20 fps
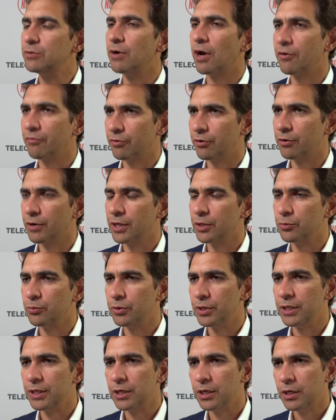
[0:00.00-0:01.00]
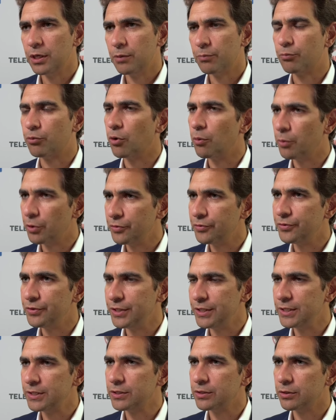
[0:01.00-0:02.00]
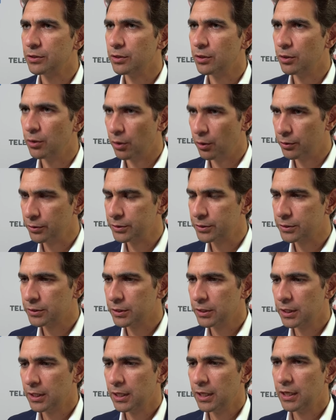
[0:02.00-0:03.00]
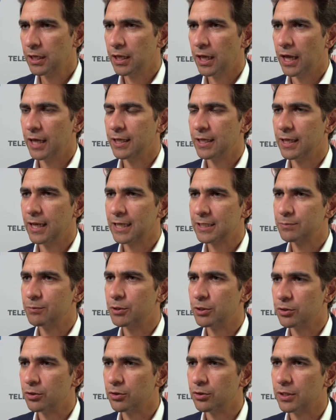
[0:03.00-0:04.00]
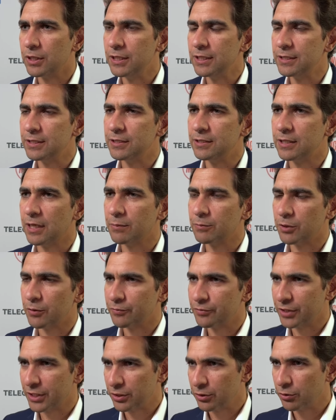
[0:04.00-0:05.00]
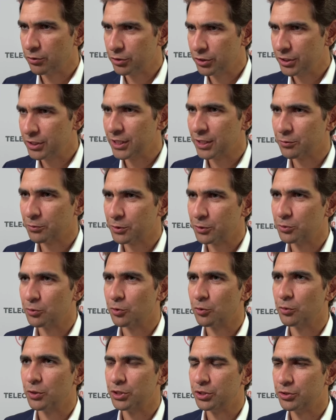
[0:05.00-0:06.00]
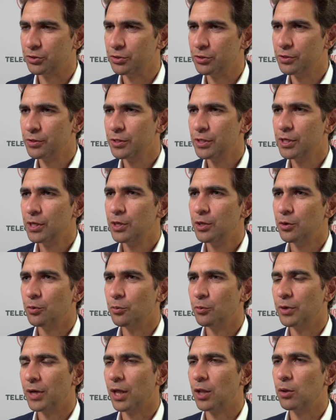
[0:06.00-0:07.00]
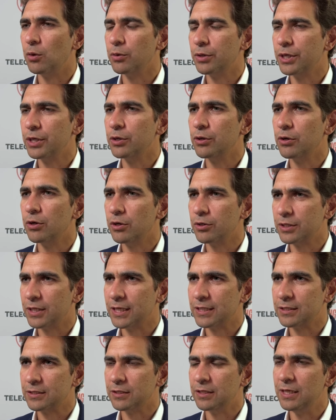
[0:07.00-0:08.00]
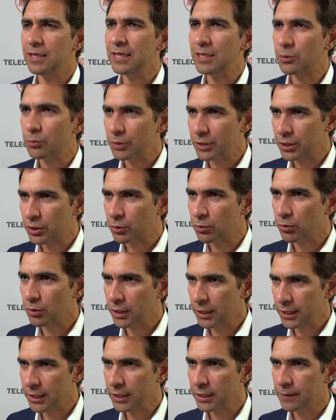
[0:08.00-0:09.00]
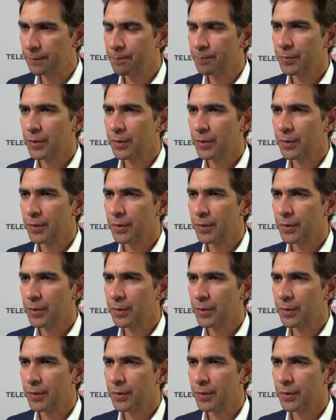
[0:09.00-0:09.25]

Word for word: driver and we promote this a lot. And last but not least, in terms of technology, that was your question, we are looking a lot at liquid cooling,